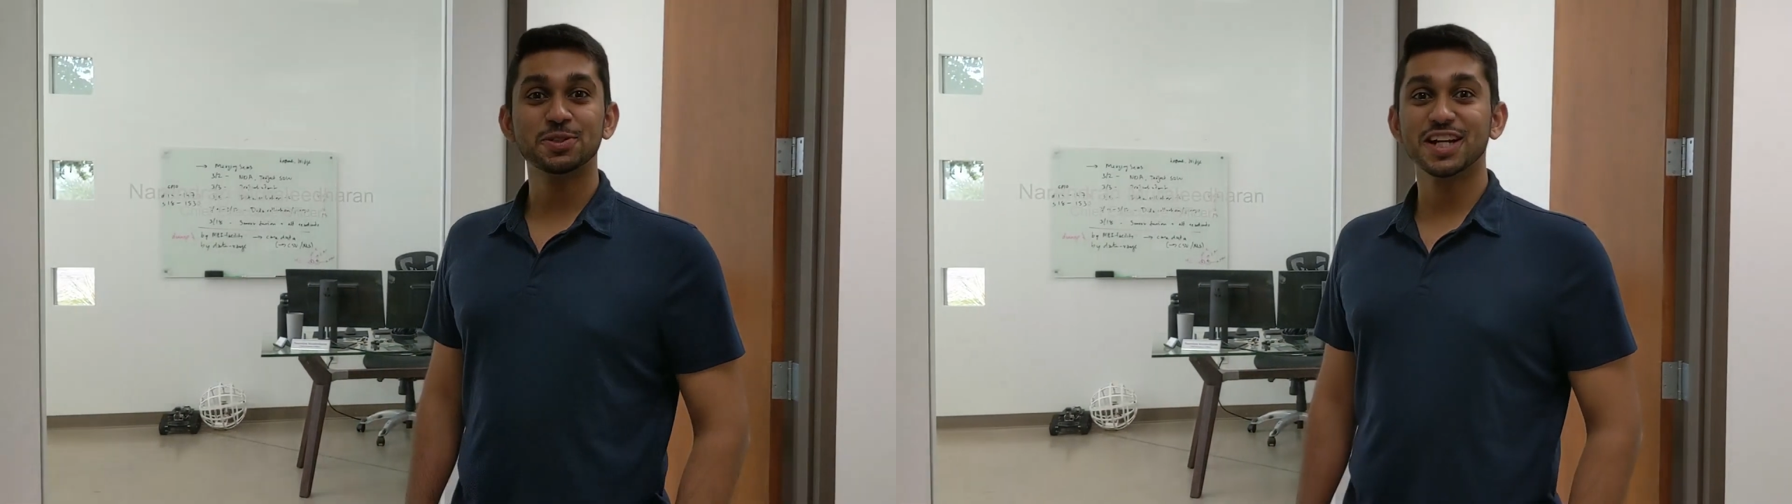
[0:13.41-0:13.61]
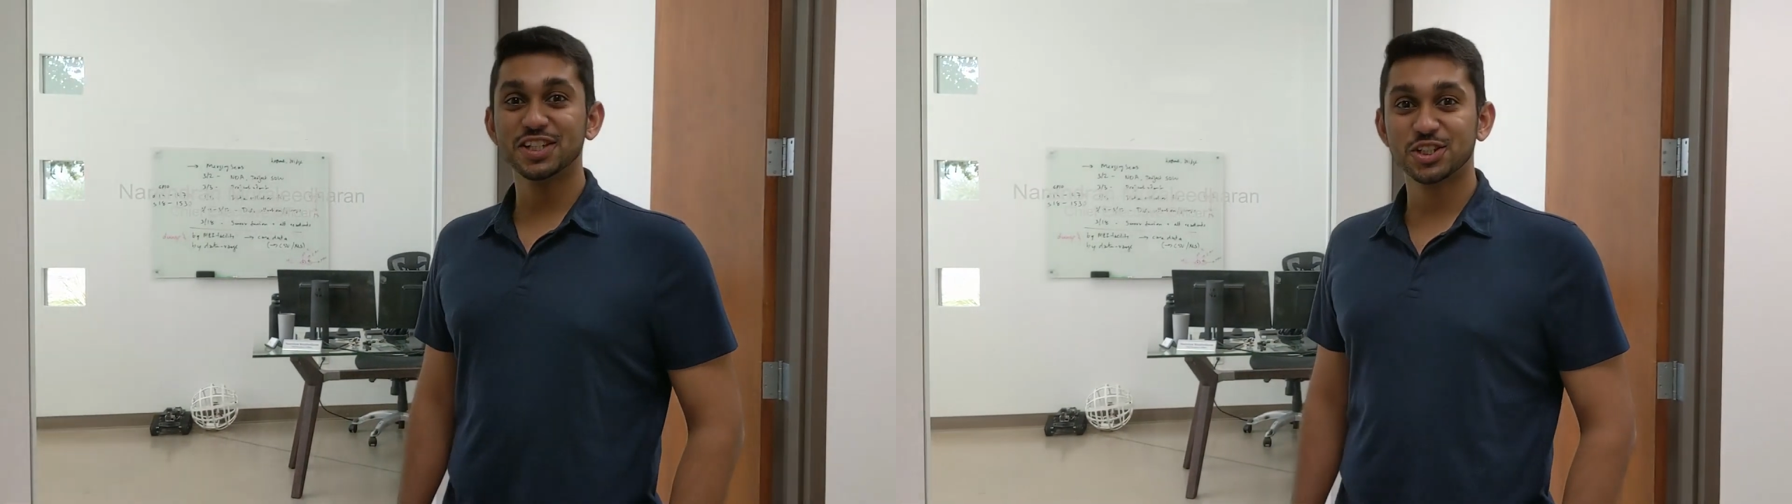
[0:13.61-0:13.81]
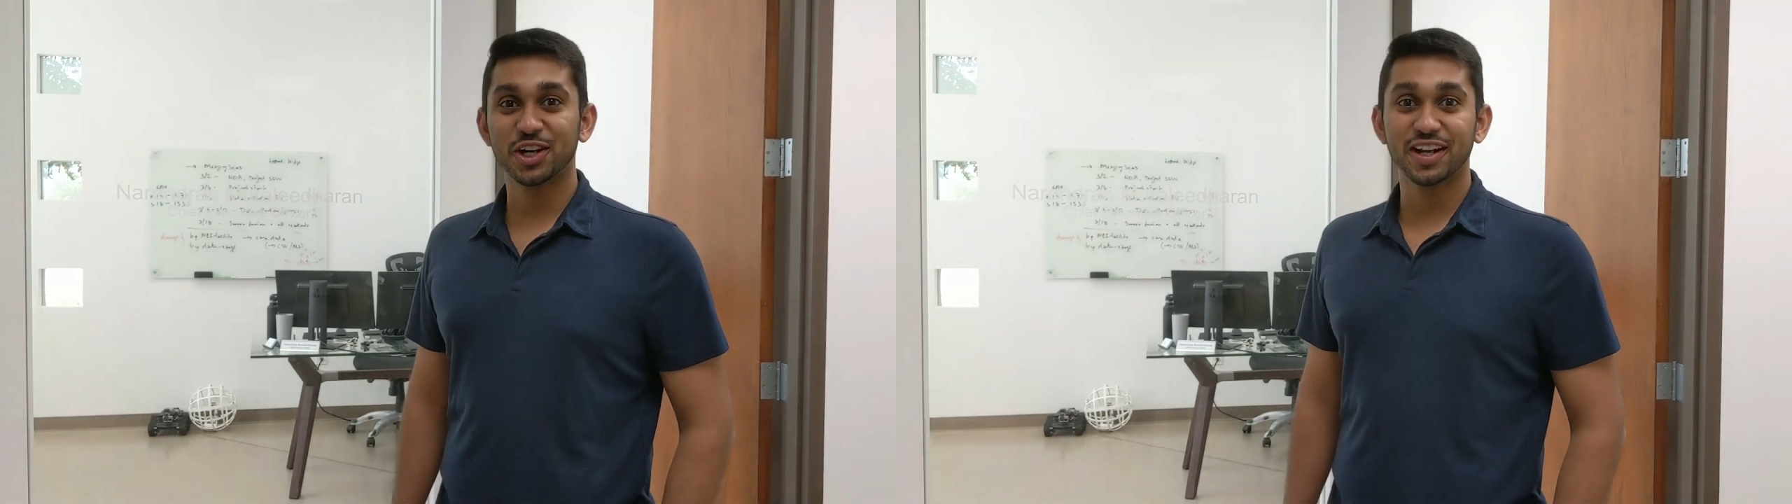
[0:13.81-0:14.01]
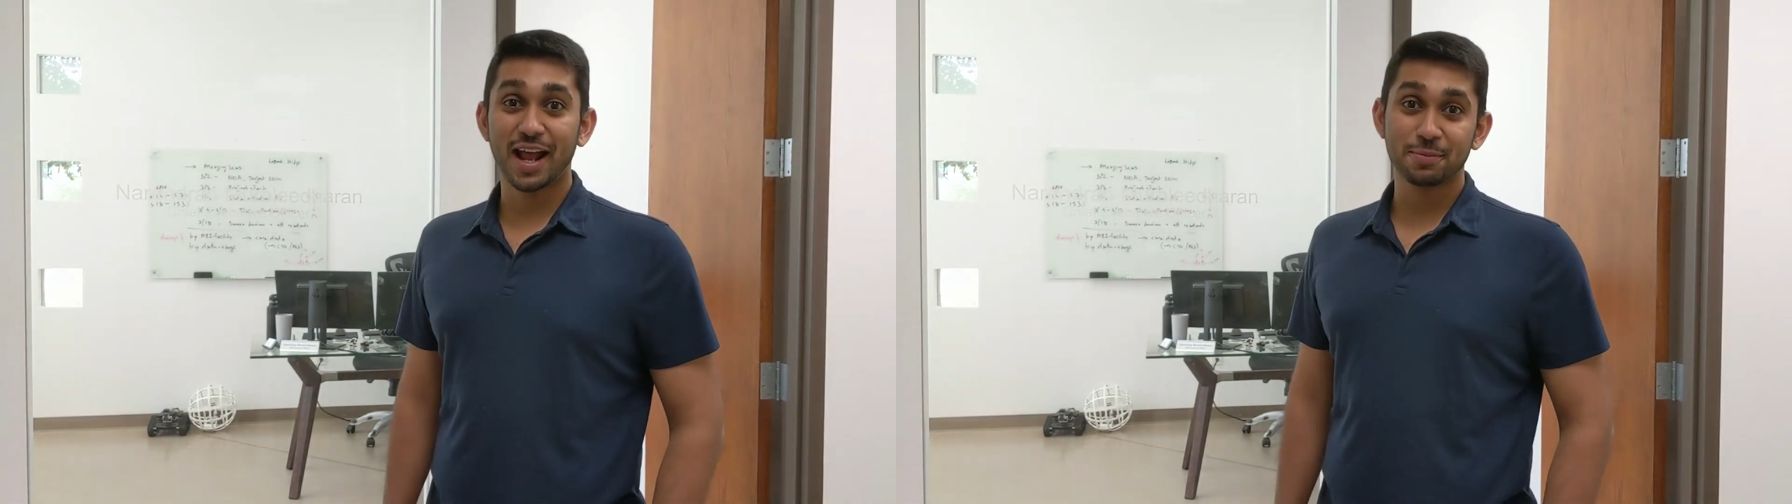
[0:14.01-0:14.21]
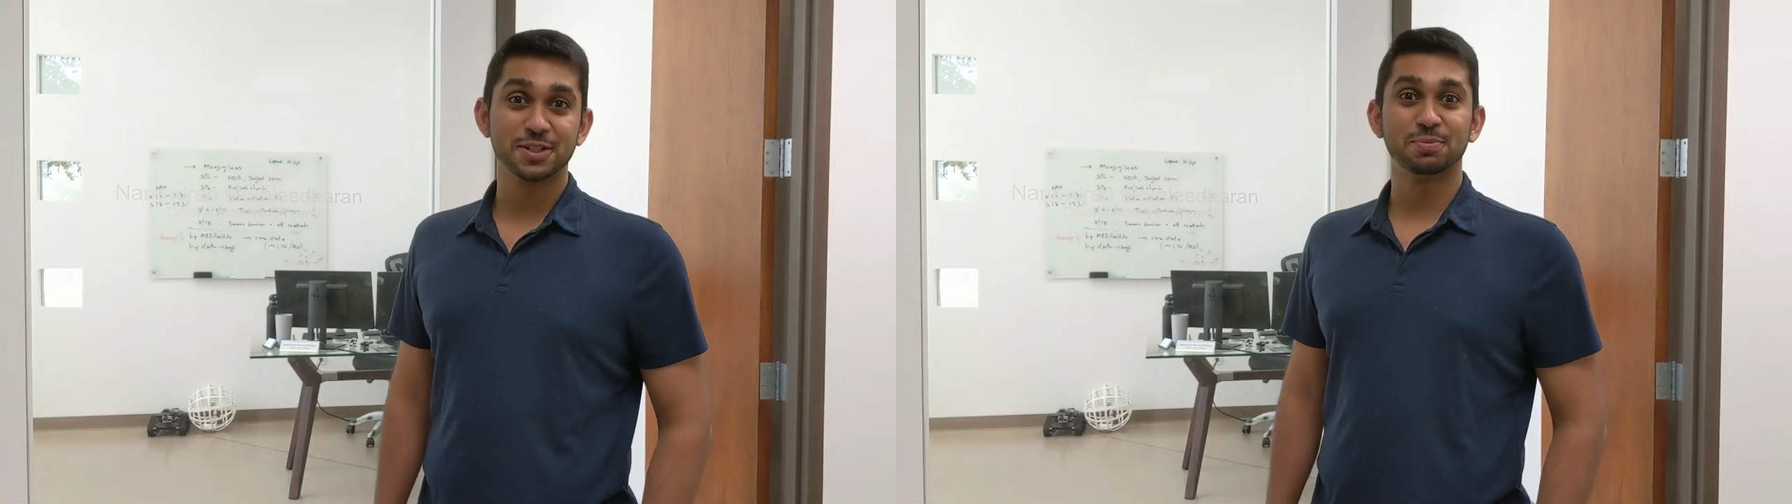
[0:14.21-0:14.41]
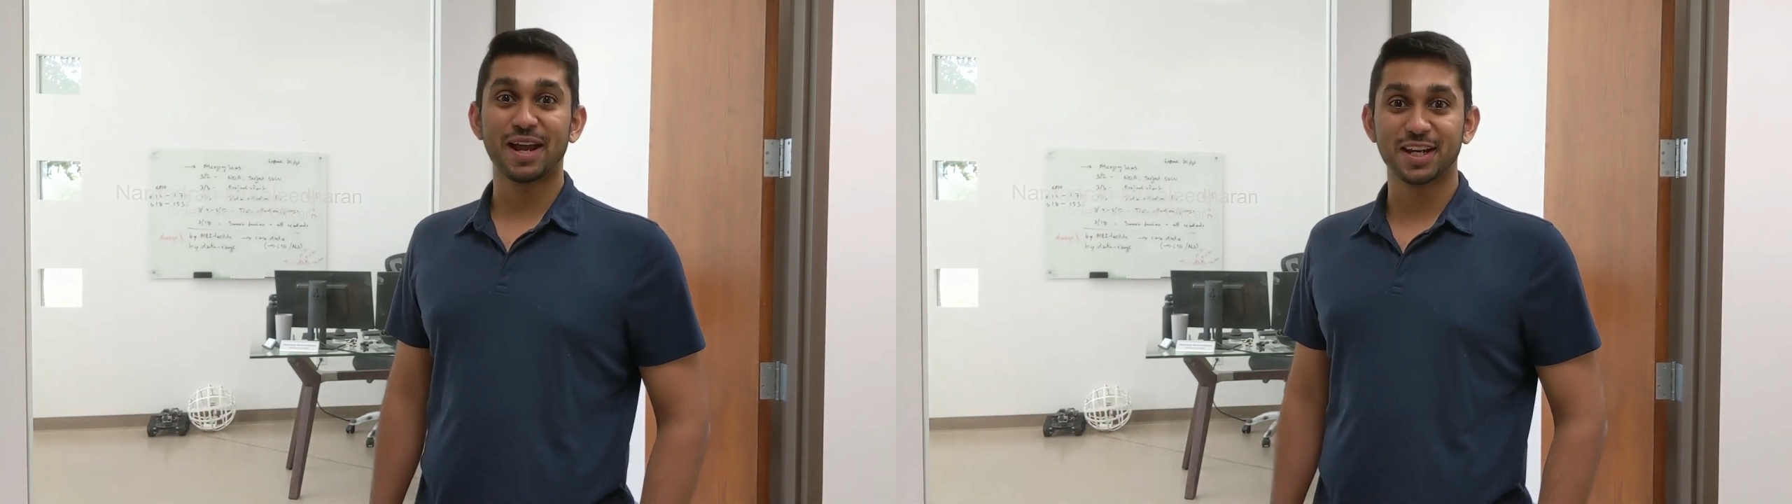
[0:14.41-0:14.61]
and I started Aptus back